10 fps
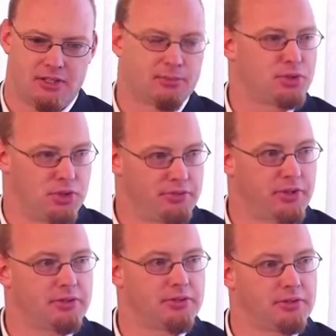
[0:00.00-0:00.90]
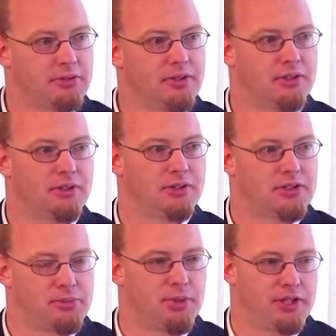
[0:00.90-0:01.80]
it's a preservative. You know,
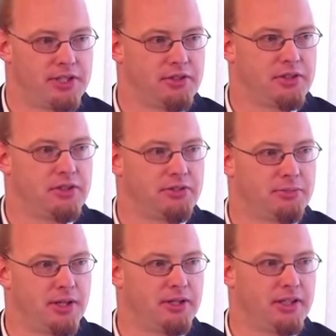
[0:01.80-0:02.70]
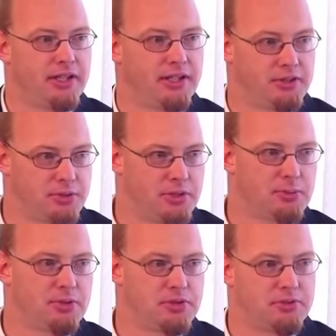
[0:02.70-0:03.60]
because it breaks down into formaldehyde. That's what
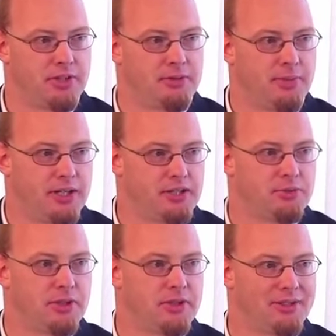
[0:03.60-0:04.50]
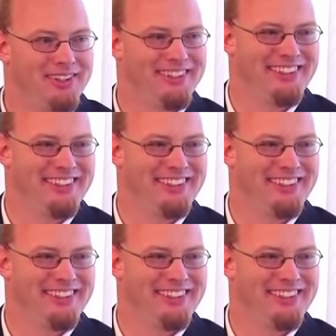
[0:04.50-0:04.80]
they preserve dead bodies with.